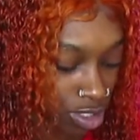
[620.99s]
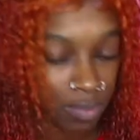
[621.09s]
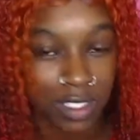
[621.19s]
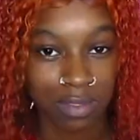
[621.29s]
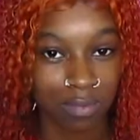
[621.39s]

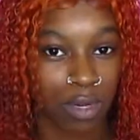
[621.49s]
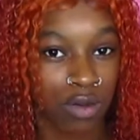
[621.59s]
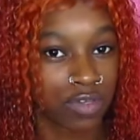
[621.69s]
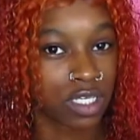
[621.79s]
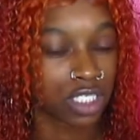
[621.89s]
Those are some
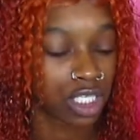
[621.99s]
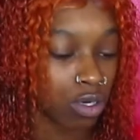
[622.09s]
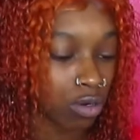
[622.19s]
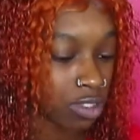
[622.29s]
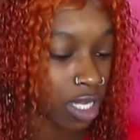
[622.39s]
both good
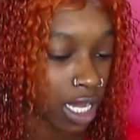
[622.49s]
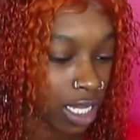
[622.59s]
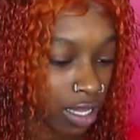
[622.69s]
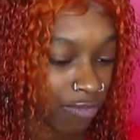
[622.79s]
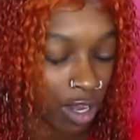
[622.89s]
shows. Like, if